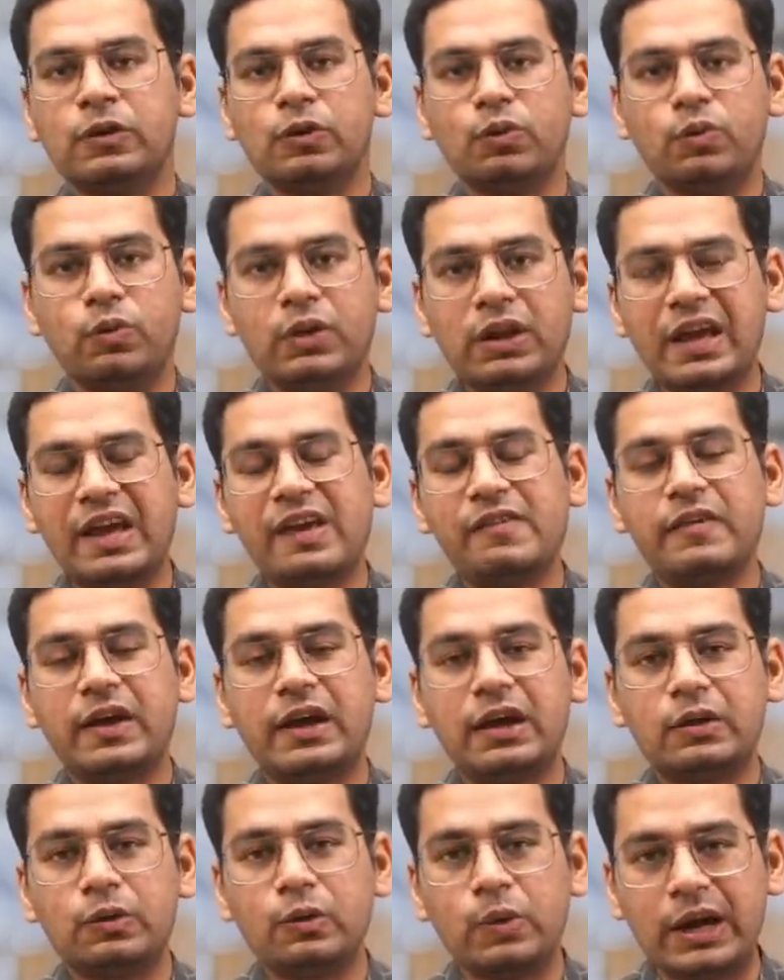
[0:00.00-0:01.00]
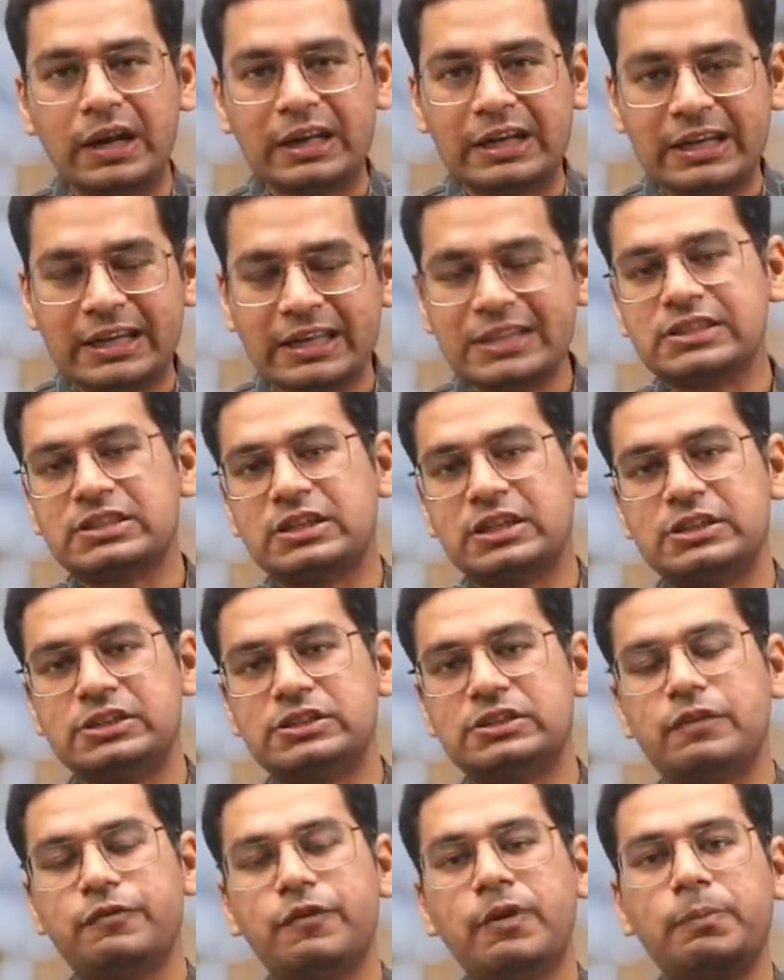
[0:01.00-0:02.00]
You will have to at least
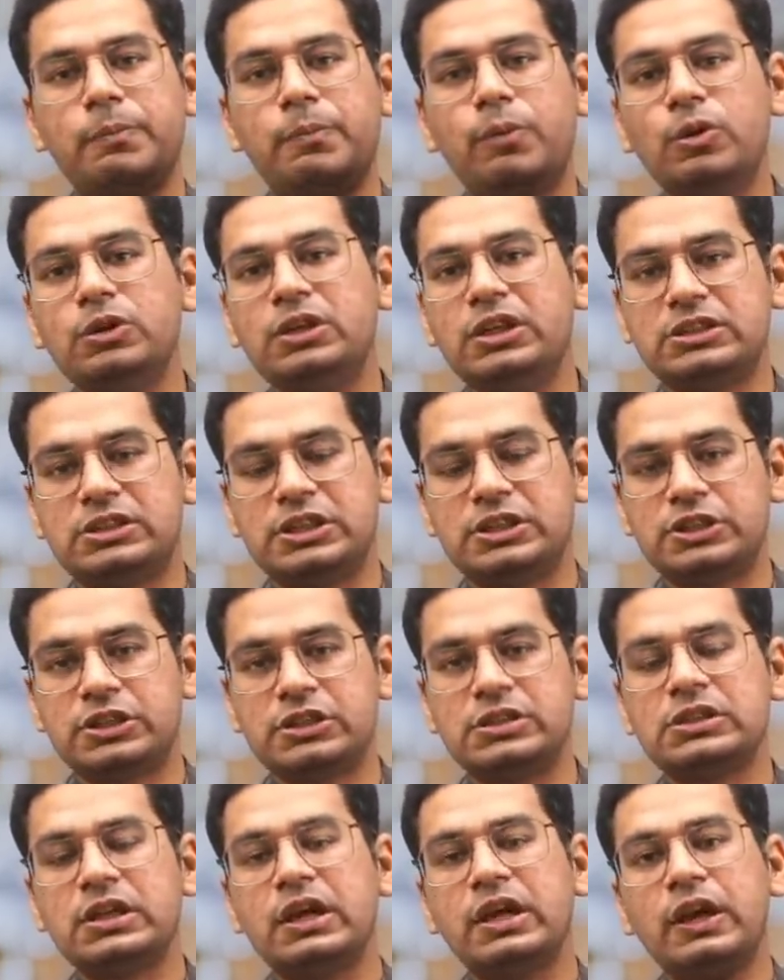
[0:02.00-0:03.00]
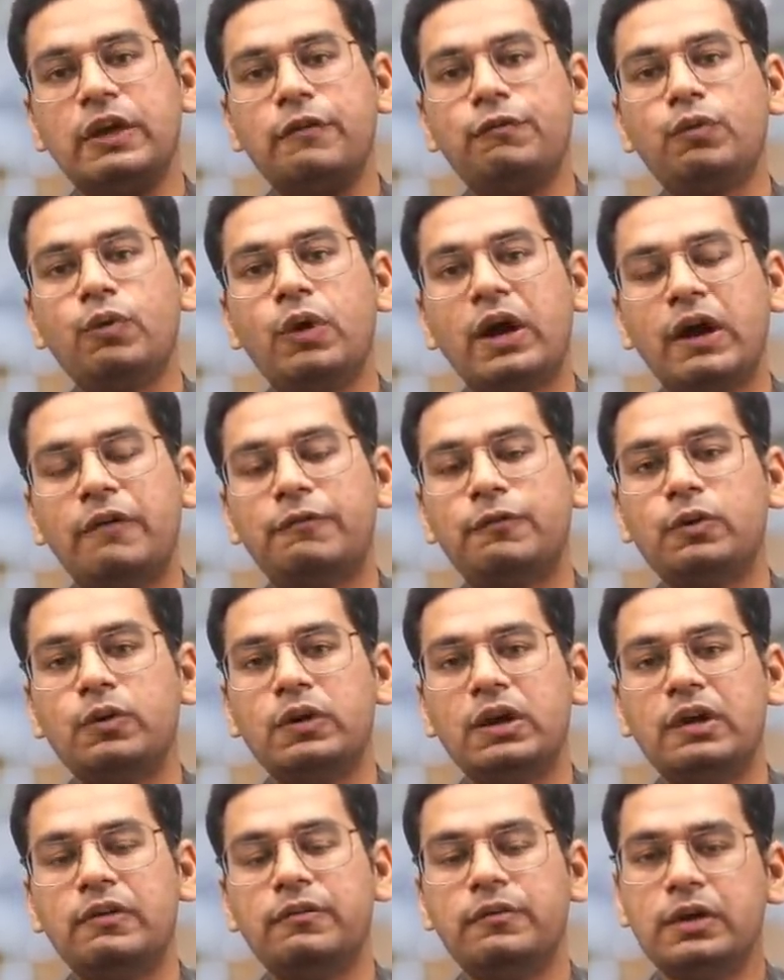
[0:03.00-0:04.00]
register for both the sessions if you have to
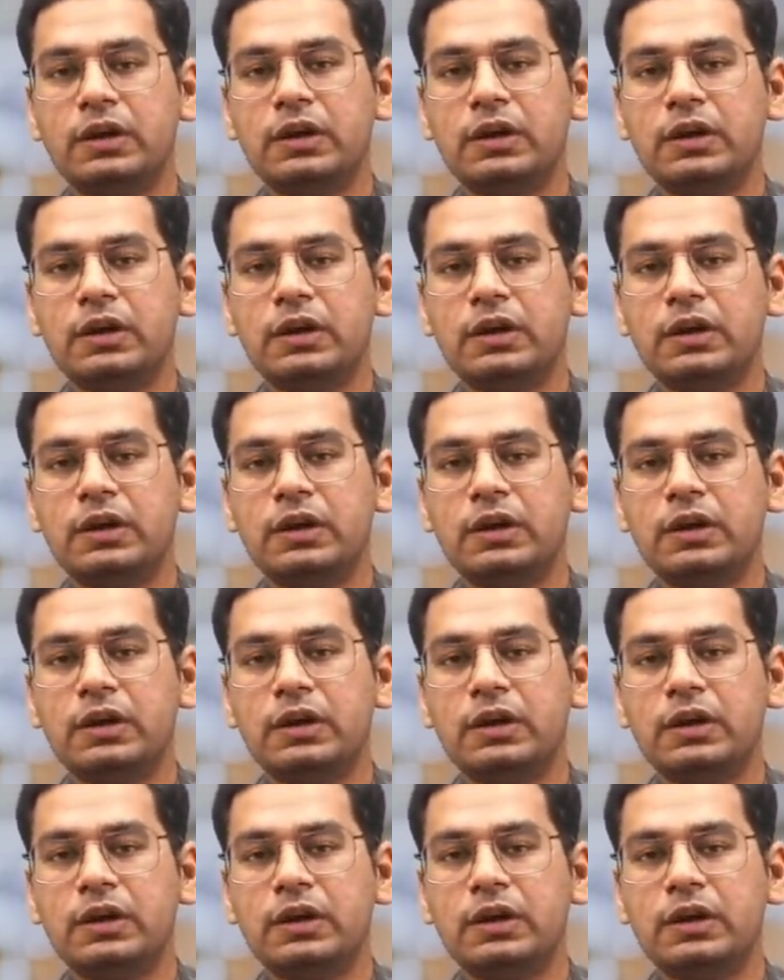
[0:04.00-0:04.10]
give